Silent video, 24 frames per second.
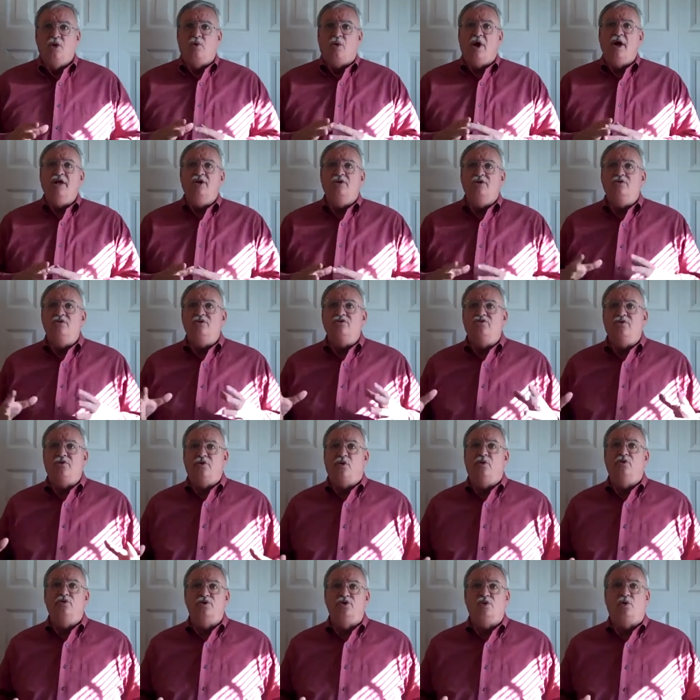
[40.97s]
Great news
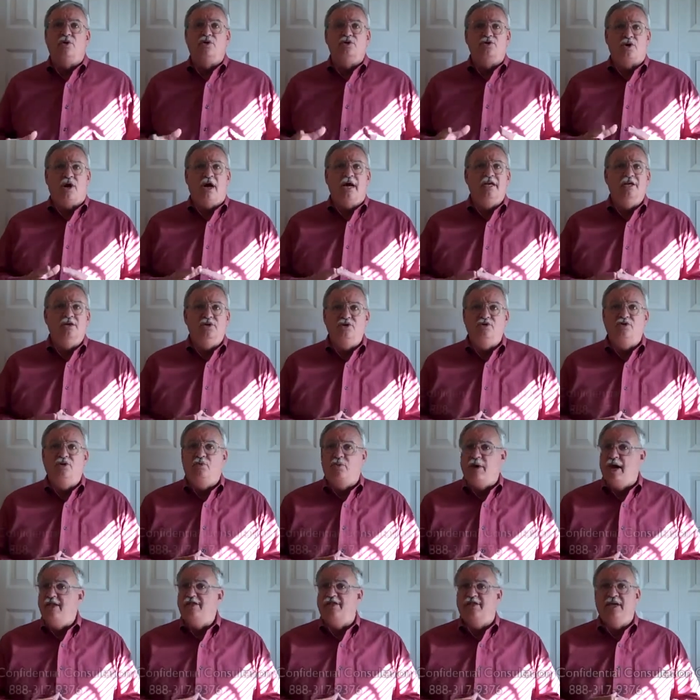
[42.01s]
for those who are trying to do
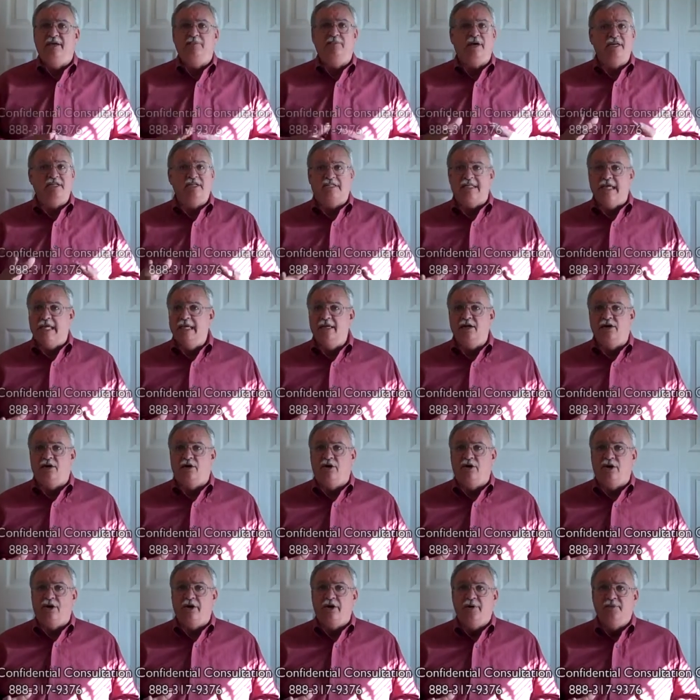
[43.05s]
the right thing by staying
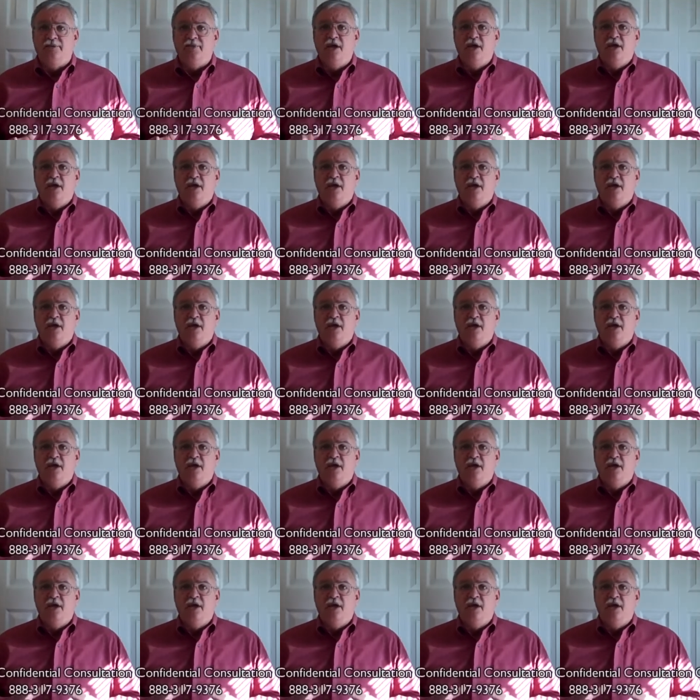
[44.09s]
current.